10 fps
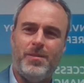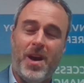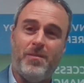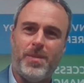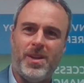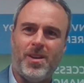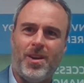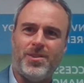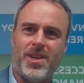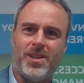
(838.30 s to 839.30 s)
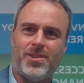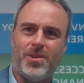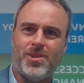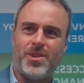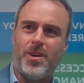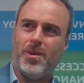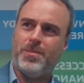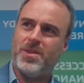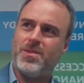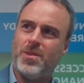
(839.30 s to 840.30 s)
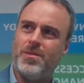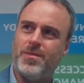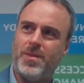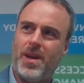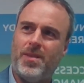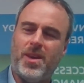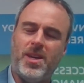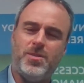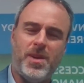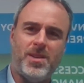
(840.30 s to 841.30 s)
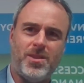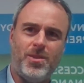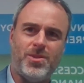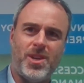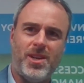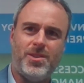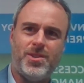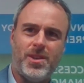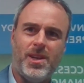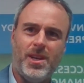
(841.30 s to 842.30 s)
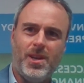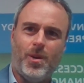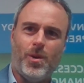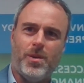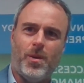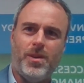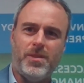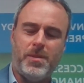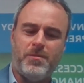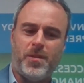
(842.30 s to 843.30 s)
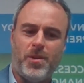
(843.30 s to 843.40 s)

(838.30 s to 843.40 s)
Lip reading: if you haven't been in contact and you're a startup that's sort of at the HPSU stage or even a bit